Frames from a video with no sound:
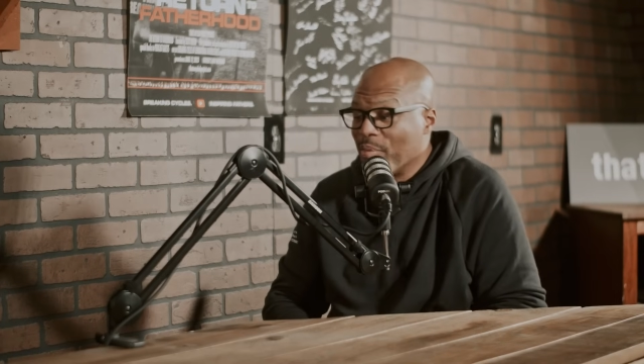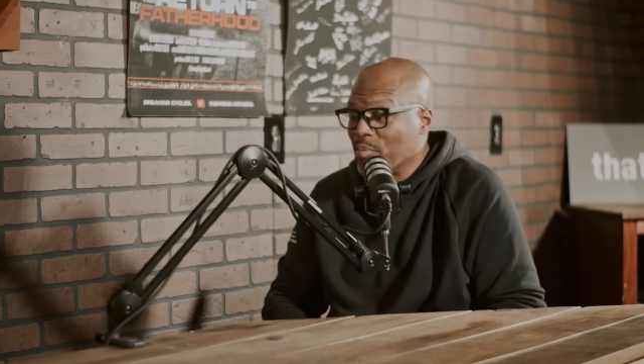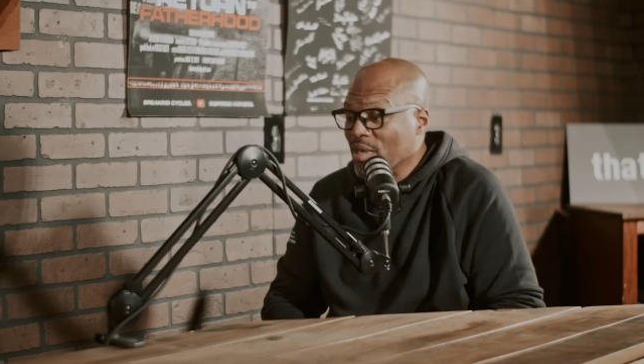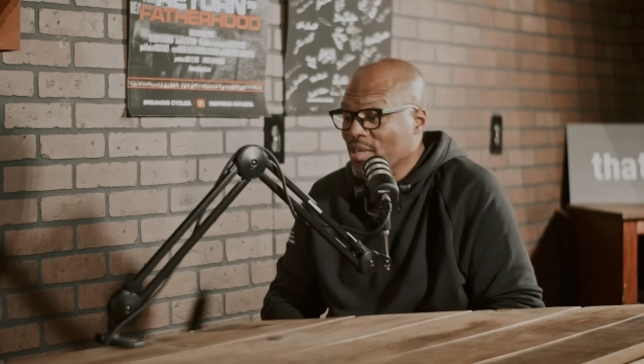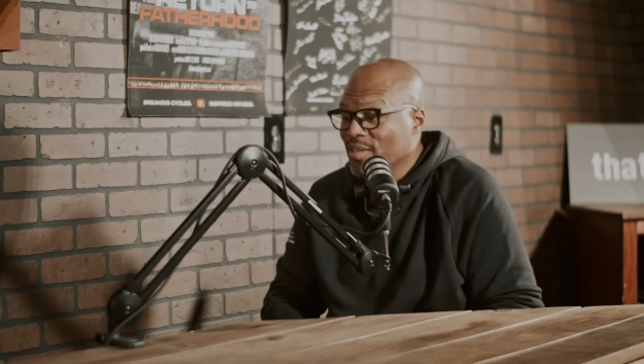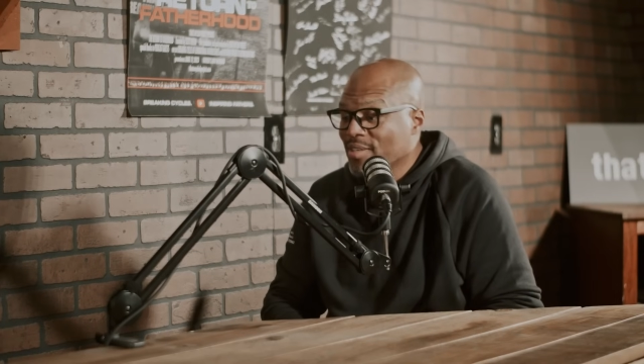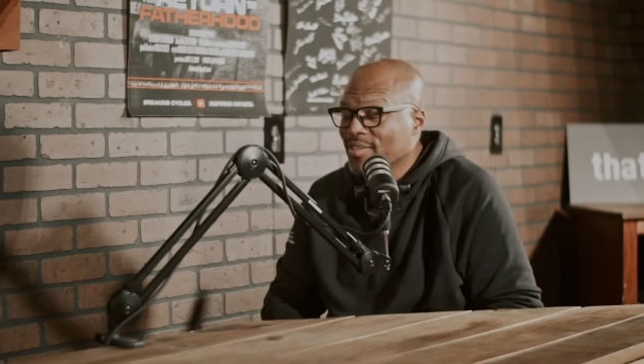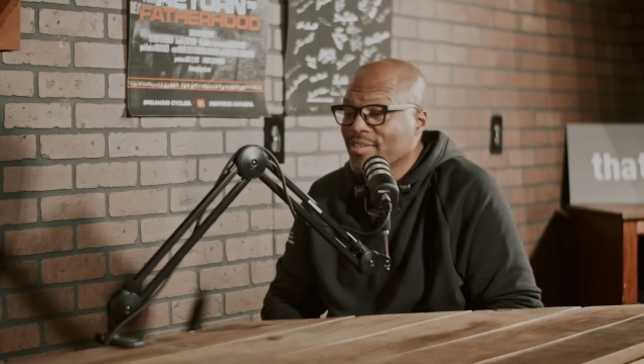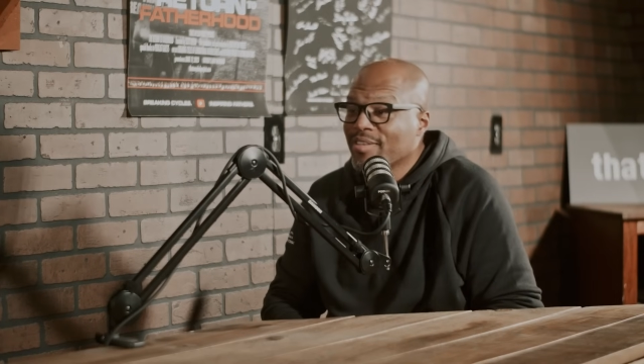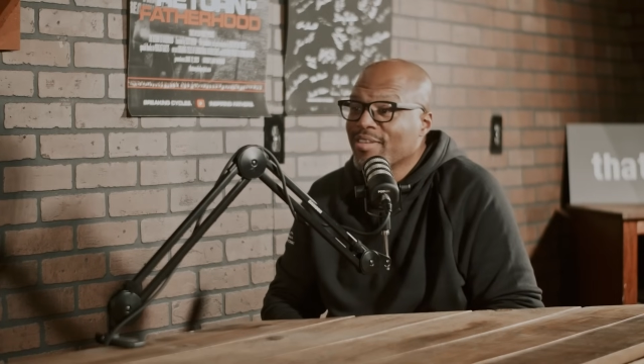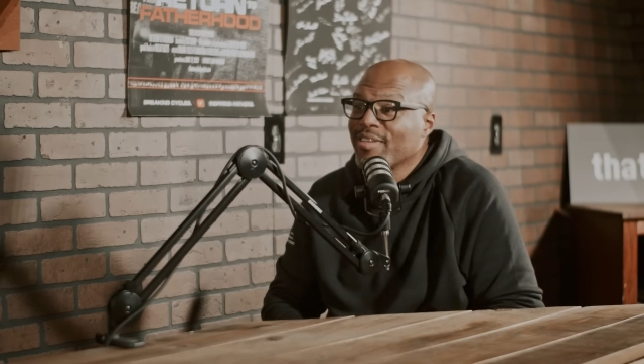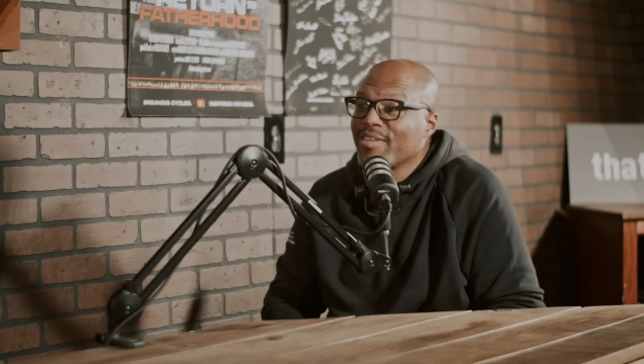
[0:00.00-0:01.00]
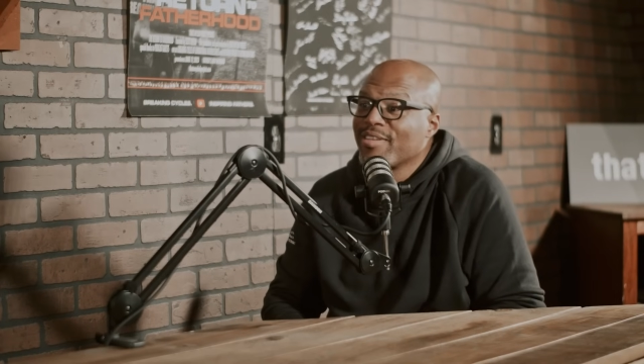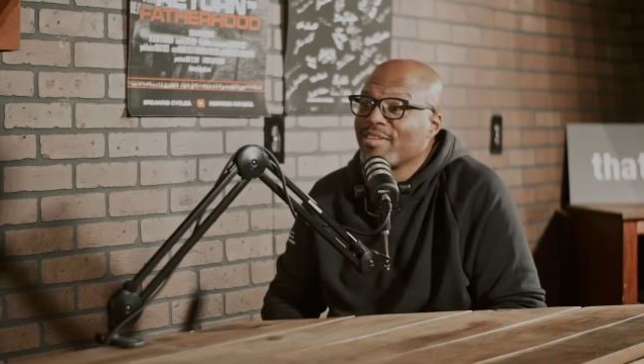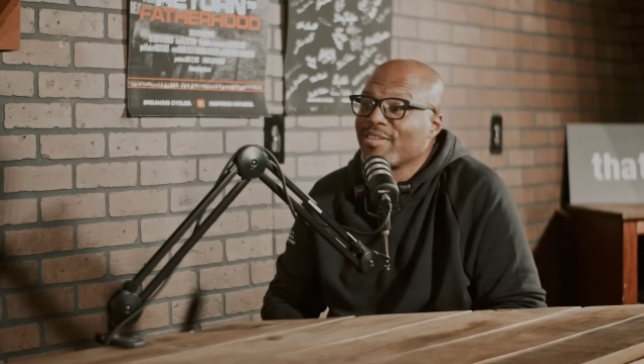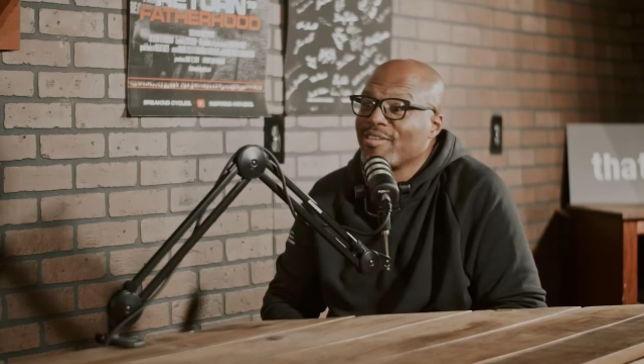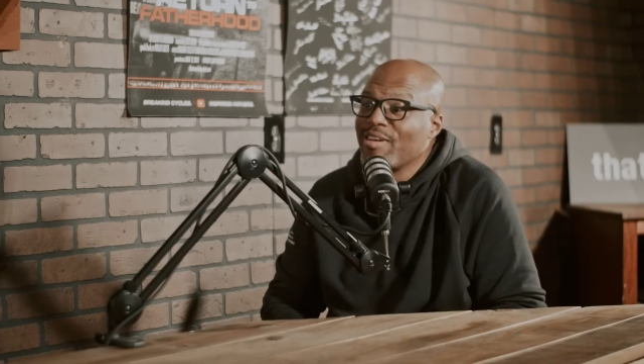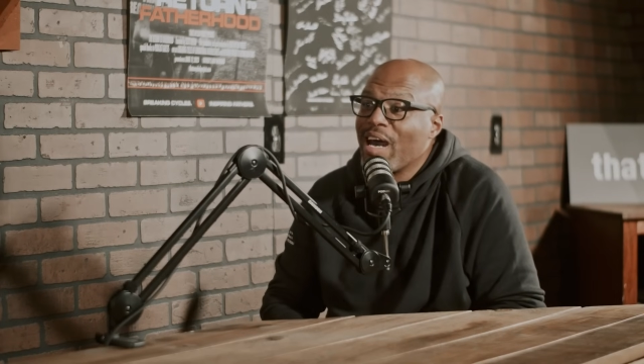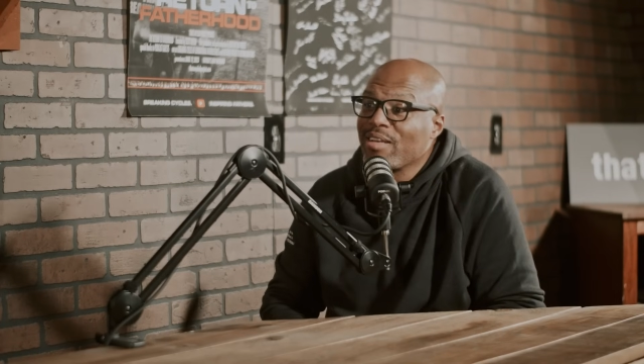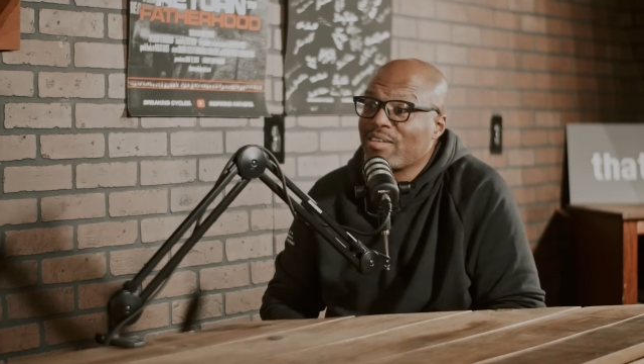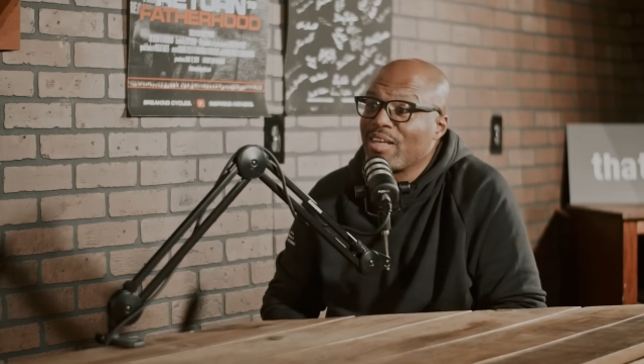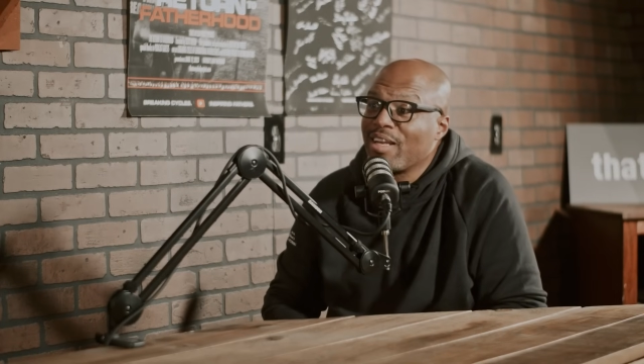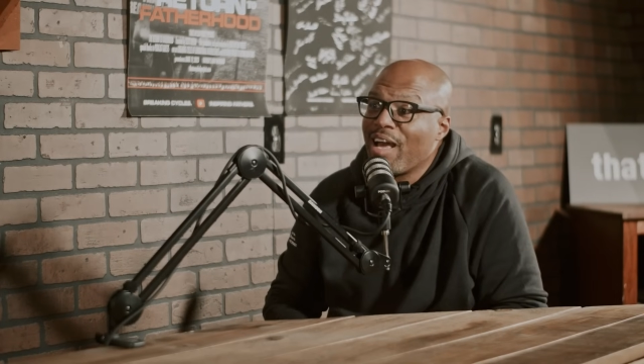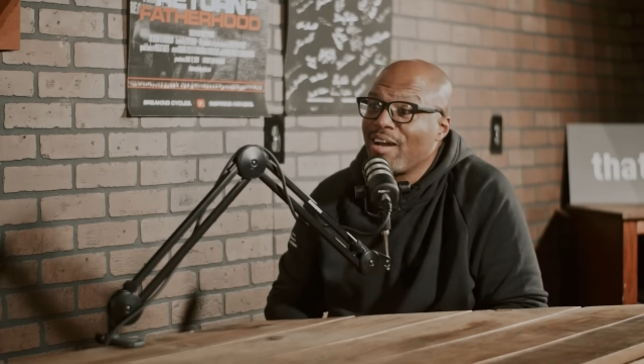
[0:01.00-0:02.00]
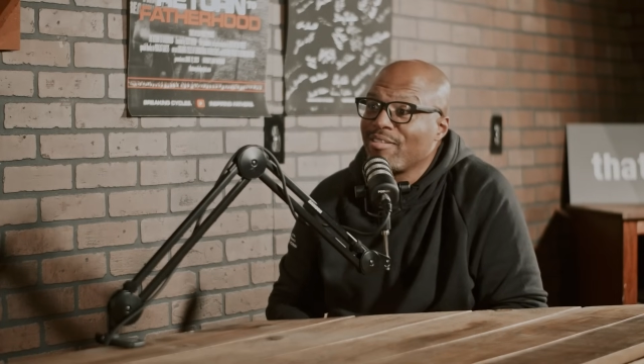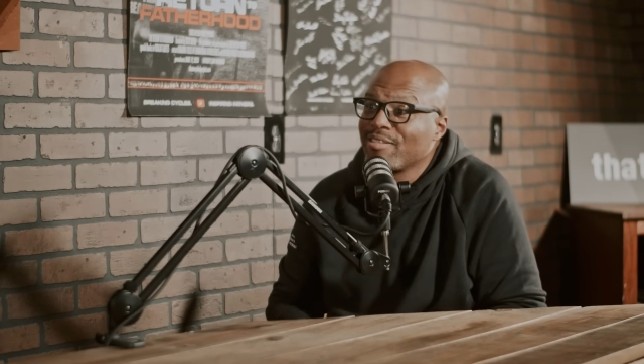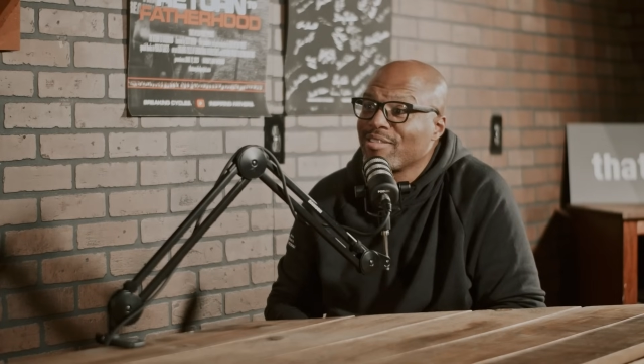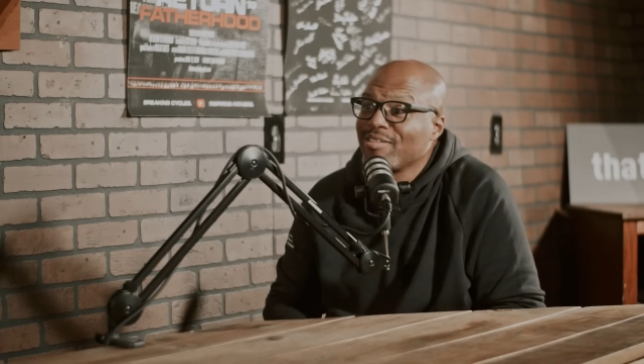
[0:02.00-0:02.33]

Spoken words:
mean, you out there now.